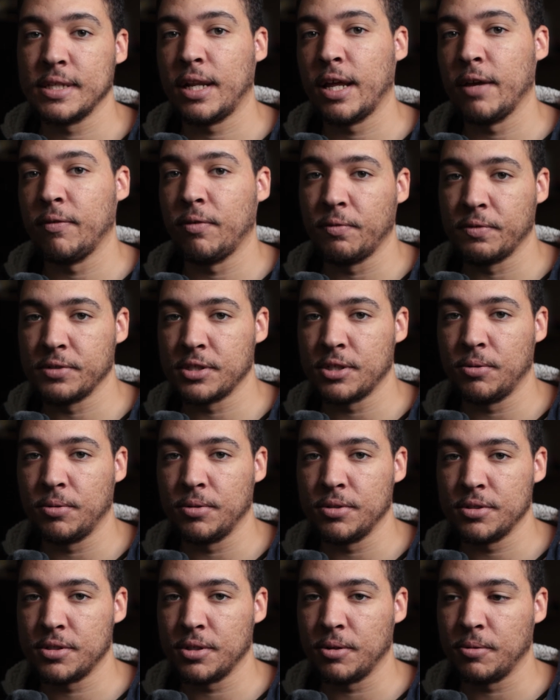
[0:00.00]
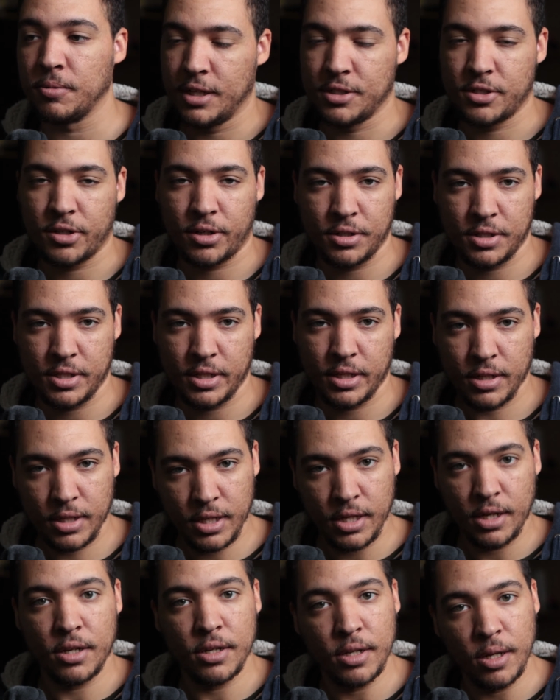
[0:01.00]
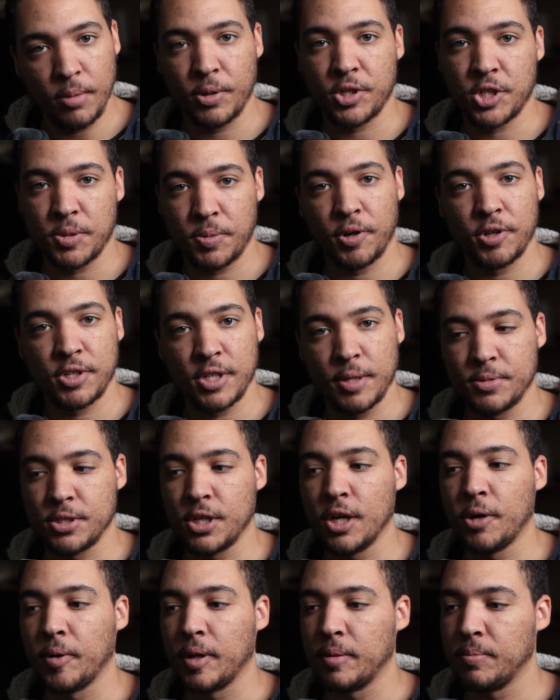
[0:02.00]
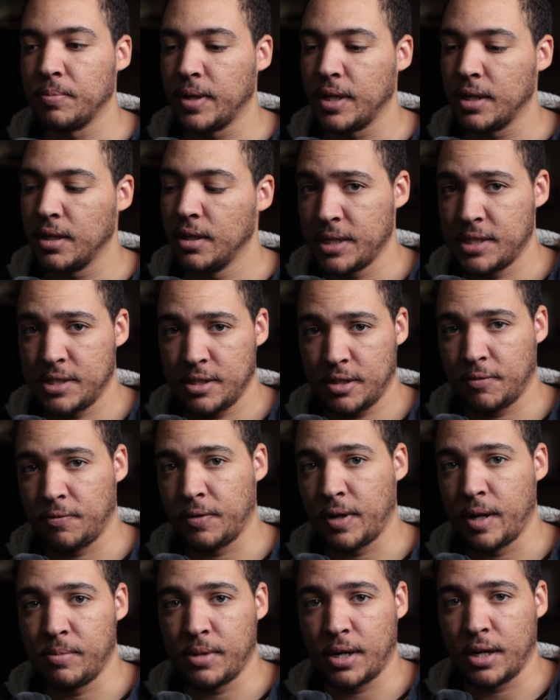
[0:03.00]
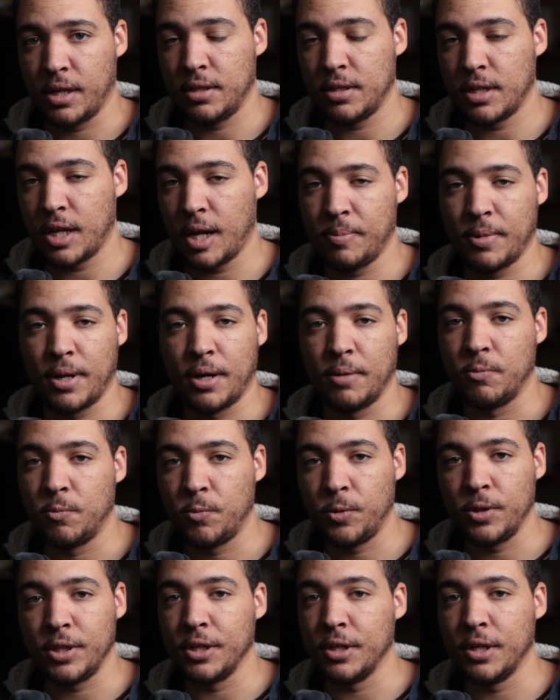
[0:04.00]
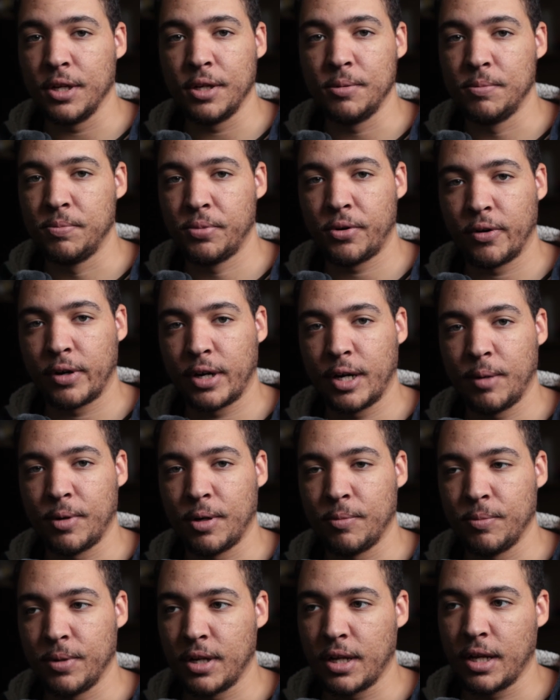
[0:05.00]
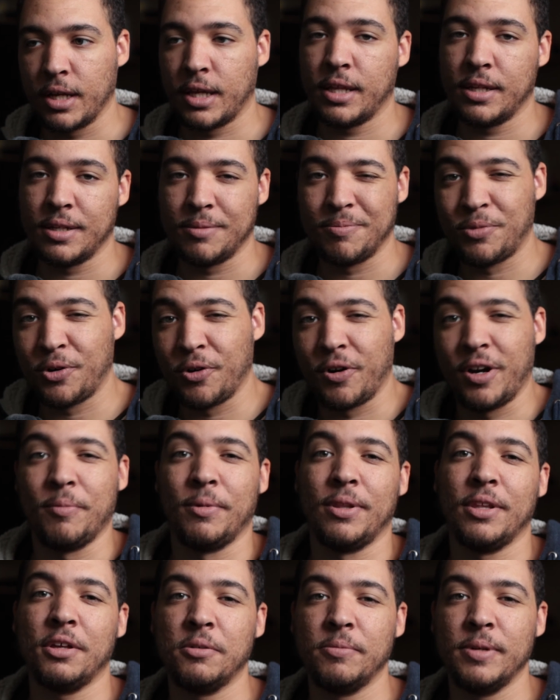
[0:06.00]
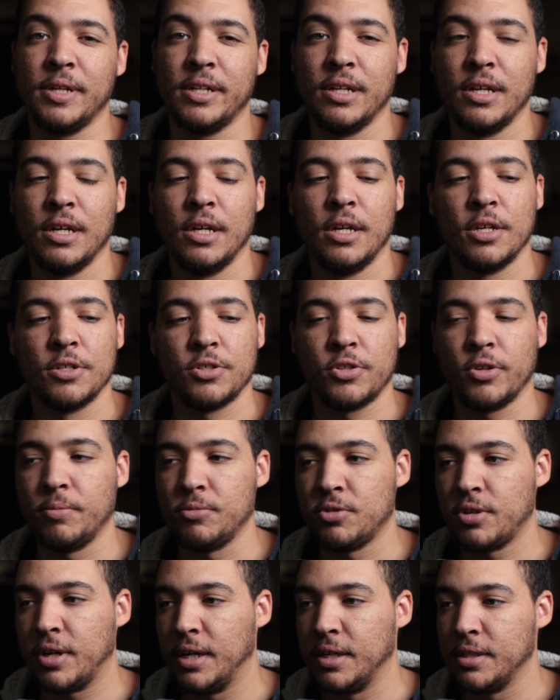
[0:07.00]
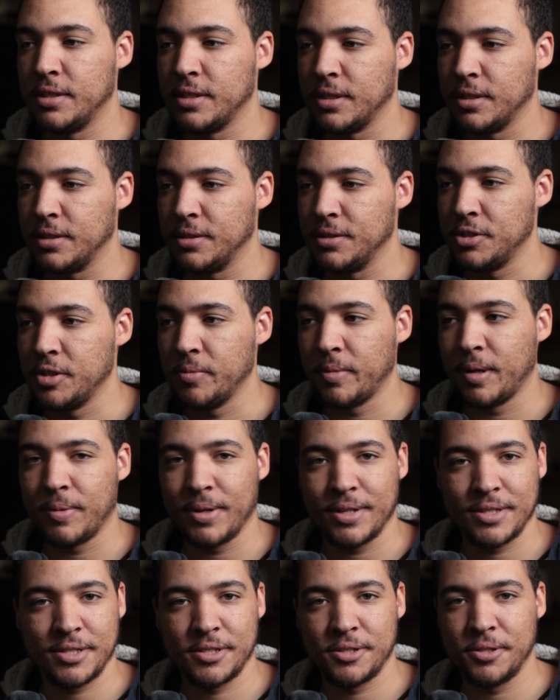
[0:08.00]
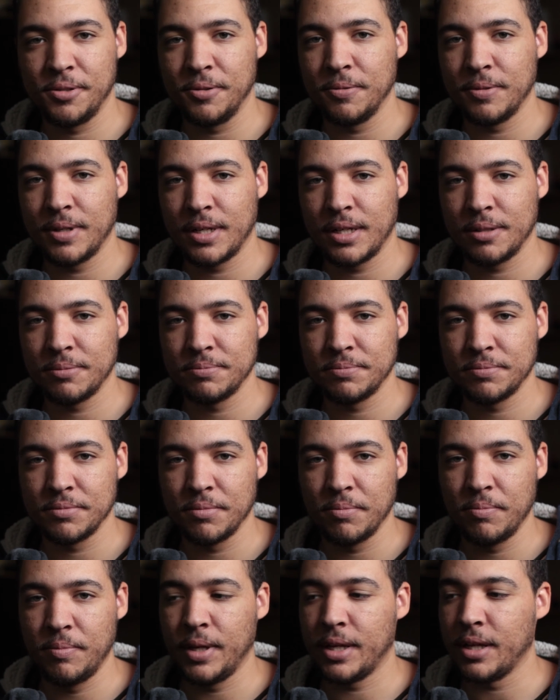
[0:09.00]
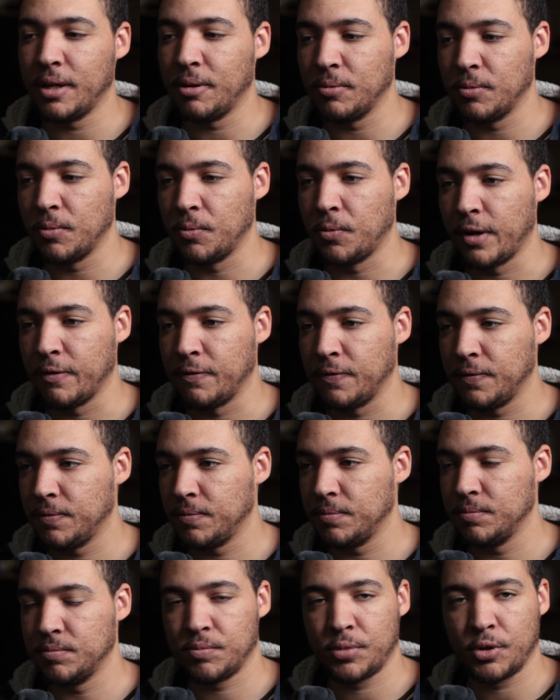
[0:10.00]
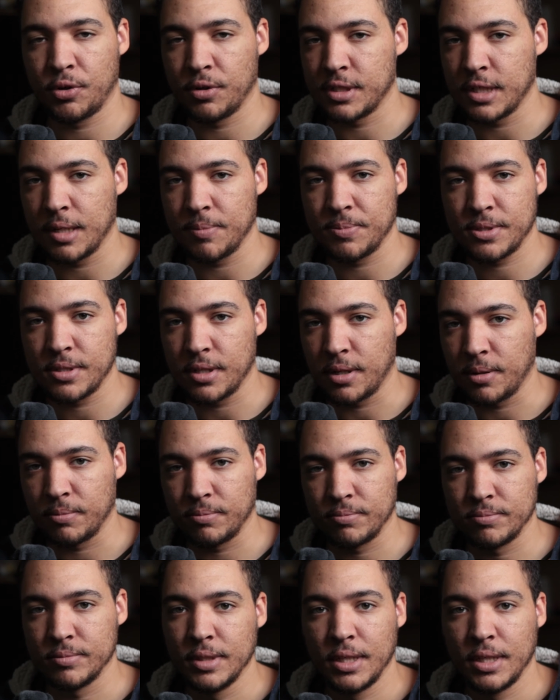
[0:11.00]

a life of his own, so it's hard to get a bunch of prototypes going. But myself, I'm not a really good programmer, but I can program a little bit. So I'm trying to do my best to make out rough prototypes on